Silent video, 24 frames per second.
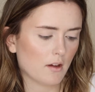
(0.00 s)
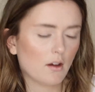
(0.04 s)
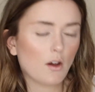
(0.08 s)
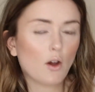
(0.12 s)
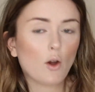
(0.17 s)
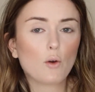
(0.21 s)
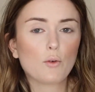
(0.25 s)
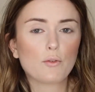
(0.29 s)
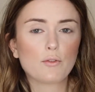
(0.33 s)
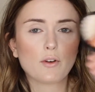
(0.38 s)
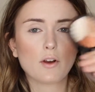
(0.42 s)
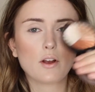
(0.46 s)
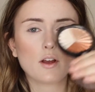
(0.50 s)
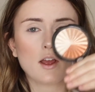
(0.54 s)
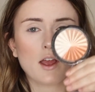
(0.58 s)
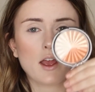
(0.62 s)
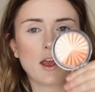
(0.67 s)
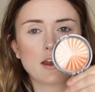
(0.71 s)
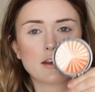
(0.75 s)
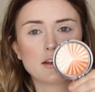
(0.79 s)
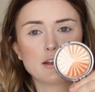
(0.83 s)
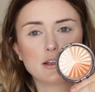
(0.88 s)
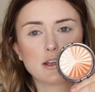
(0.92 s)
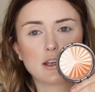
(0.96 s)
Ofra
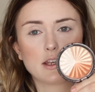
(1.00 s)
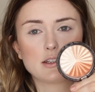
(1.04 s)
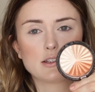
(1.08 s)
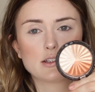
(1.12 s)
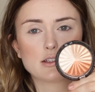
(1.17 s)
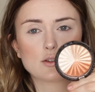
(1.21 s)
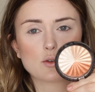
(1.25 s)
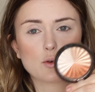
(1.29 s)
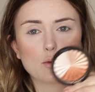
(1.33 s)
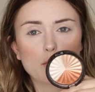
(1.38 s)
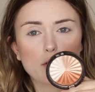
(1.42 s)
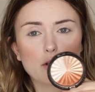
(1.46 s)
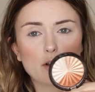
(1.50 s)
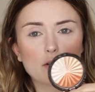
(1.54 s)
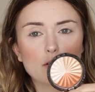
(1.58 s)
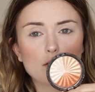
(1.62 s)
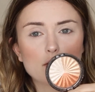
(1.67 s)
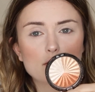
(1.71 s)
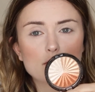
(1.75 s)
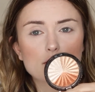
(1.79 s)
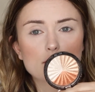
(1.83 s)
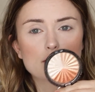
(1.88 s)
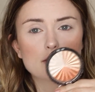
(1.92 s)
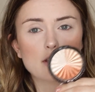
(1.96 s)
and Nikki
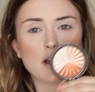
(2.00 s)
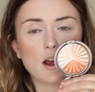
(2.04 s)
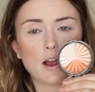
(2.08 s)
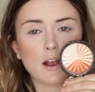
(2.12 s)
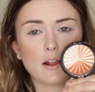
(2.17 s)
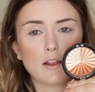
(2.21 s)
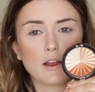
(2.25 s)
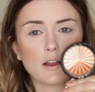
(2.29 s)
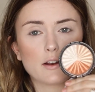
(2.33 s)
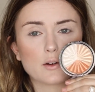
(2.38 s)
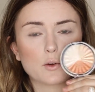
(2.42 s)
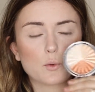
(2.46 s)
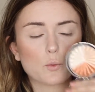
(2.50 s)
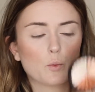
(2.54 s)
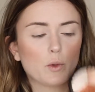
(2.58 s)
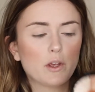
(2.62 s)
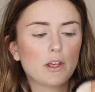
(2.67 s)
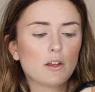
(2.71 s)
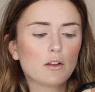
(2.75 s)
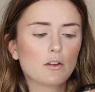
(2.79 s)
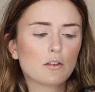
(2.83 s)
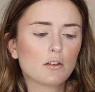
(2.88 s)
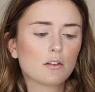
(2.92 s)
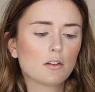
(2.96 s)
Tutorials highlighter
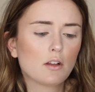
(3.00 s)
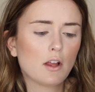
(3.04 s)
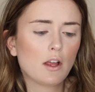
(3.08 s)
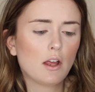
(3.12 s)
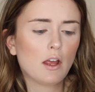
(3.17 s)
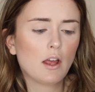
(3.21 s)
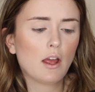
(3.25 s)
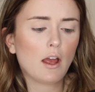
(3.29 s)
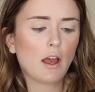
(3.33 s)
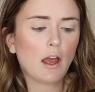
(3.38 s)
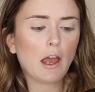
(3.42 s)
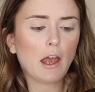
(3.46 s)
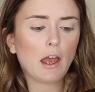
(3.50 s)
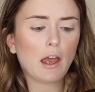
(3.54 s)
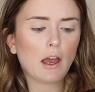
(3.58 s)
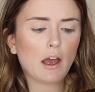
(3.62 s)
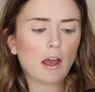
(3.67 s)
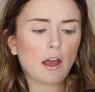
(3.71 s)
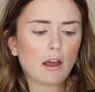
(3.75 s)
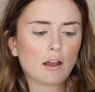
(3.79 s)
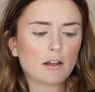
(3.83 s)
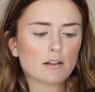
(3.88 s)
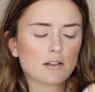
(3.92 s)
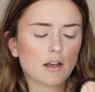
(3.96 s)
wheel.
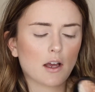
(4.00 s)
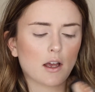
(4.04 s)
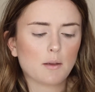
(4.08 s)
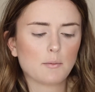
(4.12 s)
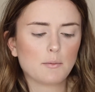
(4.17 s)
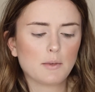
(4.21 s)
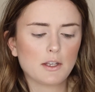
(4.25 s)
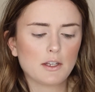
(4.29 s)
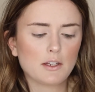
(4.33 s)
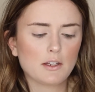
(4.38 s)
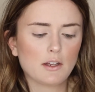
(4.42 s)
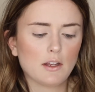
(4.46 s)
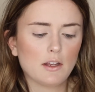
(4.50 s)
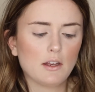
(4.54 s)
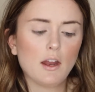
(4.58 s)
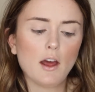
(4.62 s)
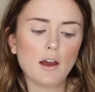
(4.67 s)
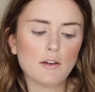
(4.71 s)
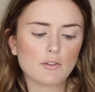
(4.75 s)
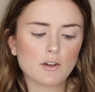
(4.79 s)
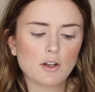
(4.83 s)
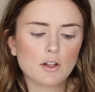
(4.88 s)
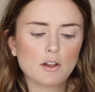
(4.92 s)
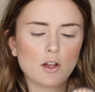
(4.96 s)
And I'm in
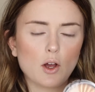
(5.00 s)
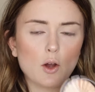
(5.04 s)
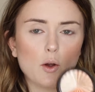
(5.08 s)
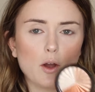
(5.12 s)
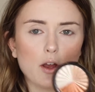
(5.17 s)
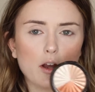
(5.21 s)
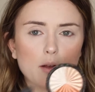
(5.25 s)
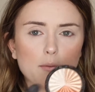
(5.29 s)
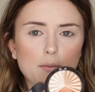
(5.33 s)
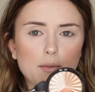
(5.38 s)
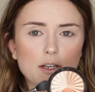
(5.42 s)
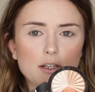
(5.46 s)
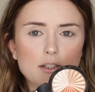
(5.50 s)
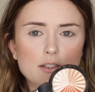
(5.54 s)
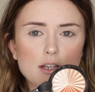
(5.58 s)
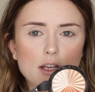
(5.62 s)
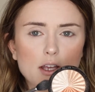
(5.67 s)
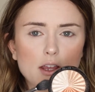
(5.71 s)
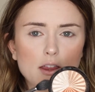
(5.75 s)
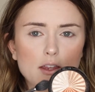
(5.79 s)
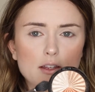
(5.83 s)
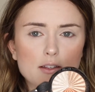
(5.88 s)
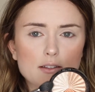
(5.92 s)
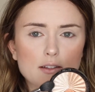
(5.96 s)
Everglow, and I'm going to
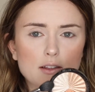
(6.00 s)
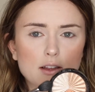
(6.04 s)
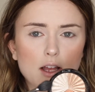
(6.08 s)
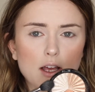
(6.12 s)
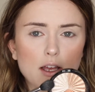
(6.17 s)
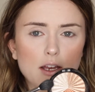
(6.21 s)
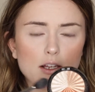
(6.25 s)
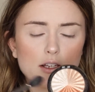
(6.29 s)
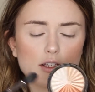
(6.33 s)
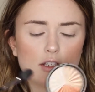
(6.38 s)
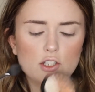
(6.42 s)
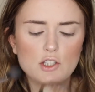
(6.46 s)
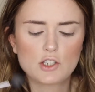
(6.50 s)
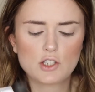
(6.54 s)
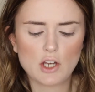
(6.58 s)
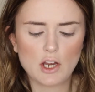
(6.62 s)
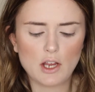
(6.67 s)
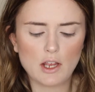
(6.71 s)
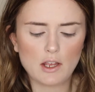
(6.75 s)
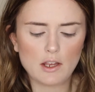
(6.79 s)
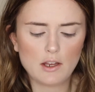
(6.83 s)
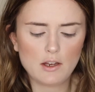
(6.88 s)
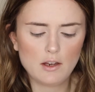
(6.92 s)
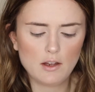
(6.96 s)
take this lightest
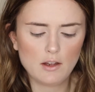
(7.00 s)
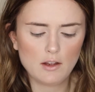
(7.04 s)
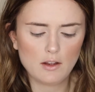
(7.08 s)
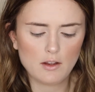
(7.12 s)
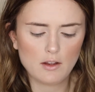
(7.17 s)
shade.